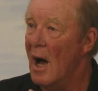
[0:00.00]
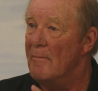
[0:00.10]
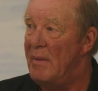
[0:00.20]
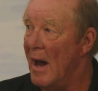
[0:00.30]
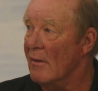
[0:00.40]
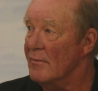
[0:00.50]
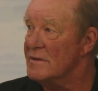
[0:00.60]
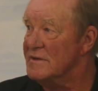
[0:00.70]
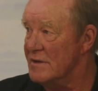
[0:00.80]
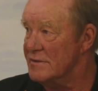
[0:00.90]
about
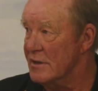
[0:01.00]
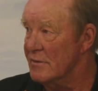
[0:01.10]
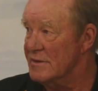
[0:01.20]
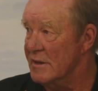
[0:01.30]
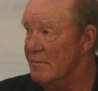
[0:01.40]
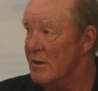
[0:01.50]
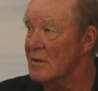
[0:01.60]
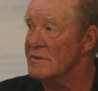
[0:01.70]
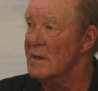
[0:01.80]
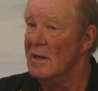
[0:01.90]
the Test series here
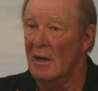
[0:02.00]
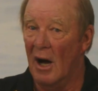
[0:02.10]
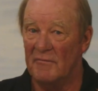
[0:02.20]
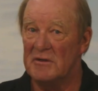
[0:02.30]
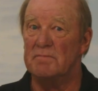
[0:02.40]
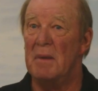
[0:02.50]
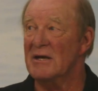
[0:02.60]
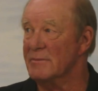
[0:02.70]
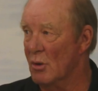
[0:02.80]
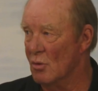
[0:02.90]
because of this
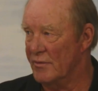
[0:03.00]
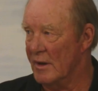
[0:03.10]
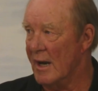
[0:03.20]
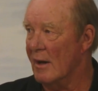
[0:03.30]
Bazball thing.